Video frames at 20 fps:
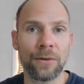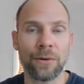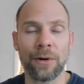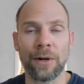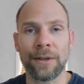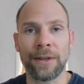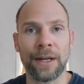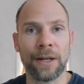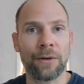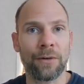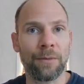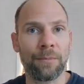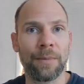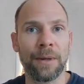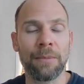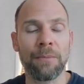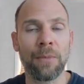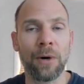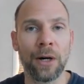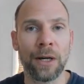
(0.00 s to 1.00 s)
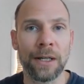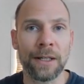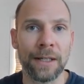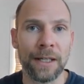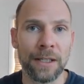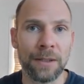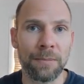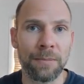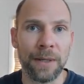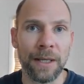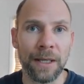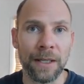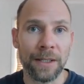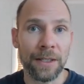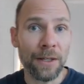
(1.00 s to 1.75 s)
or they could be modeled as being